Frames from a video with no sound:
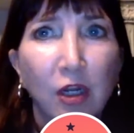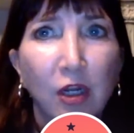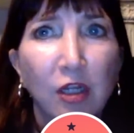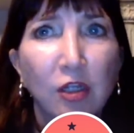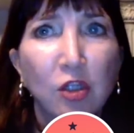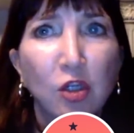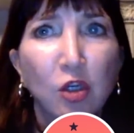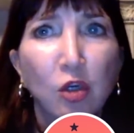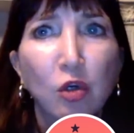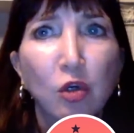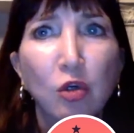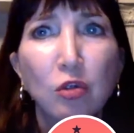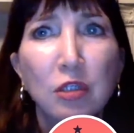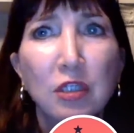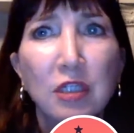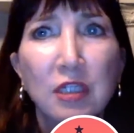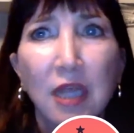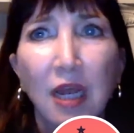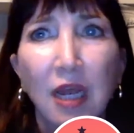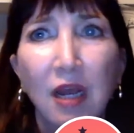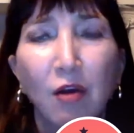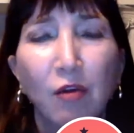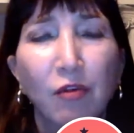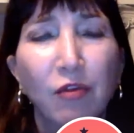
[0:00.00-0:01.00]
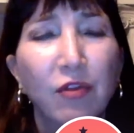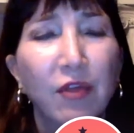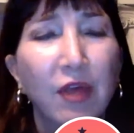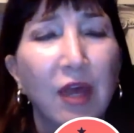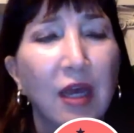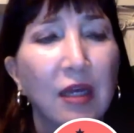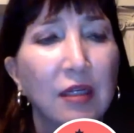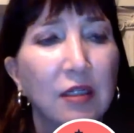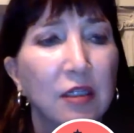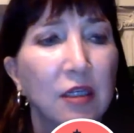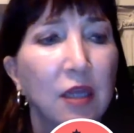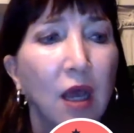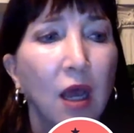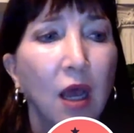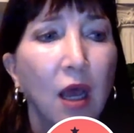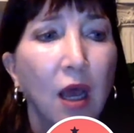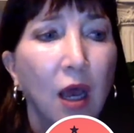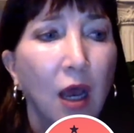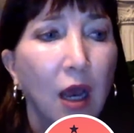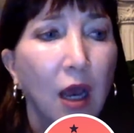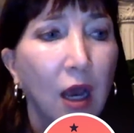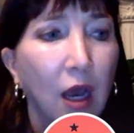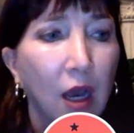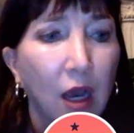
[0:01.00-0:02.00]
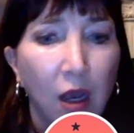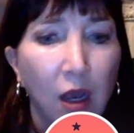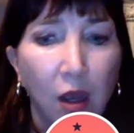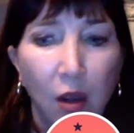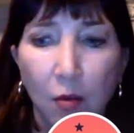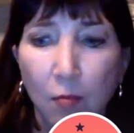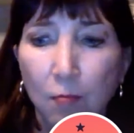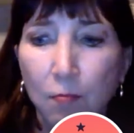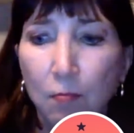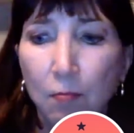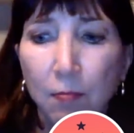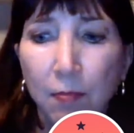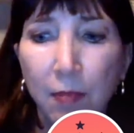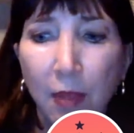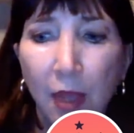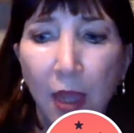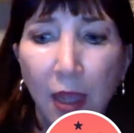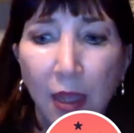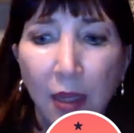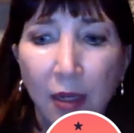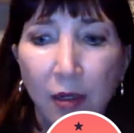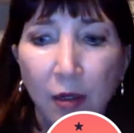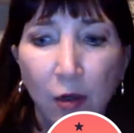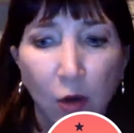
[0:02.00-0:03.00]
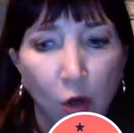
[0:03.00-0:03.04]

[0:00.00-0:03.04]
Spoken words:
It turns out that men